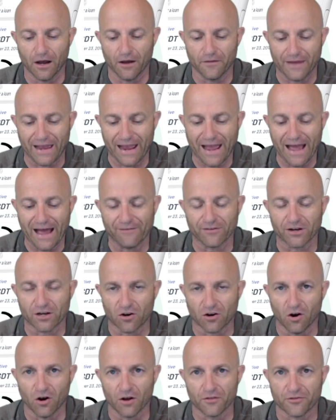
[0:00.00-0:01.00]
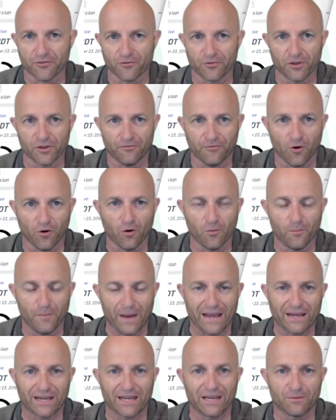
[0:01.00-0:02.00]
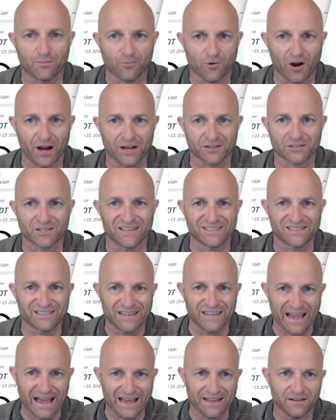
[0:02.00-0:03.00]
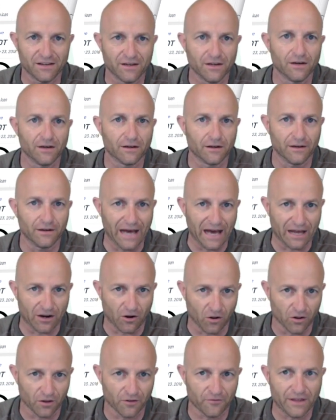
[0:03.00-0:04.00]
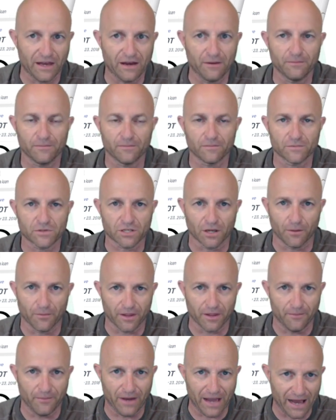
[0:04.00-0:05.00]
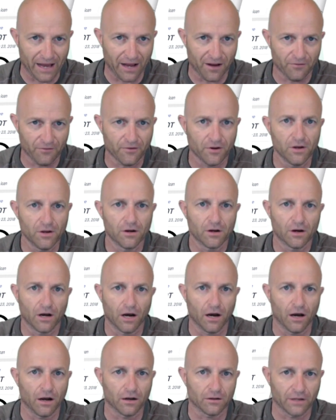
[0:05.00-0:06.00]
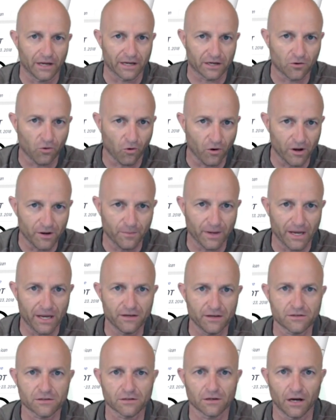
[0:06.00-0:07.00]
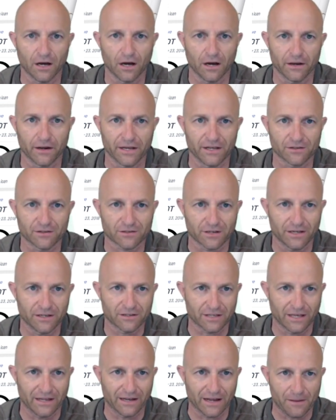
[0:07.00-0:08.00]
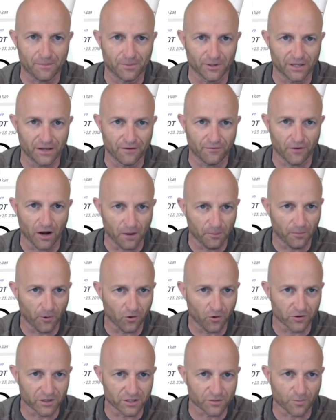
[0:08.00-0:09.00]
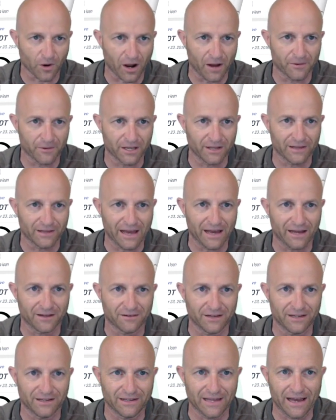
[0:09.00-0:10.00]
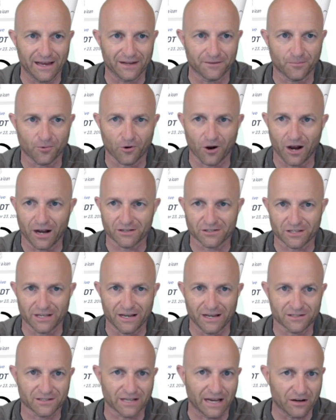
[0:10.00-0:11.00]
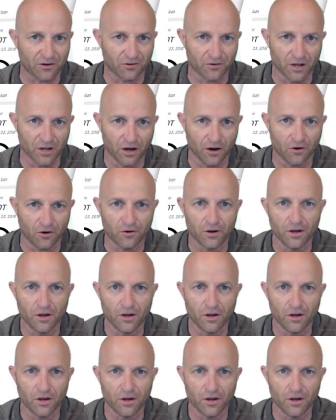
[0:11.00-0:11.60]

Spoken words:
They haven't gone through the full banking process yet. Not all of them. Some of them have. Like Coinbase is in, I believe Uphold is probably in that process. I don't know.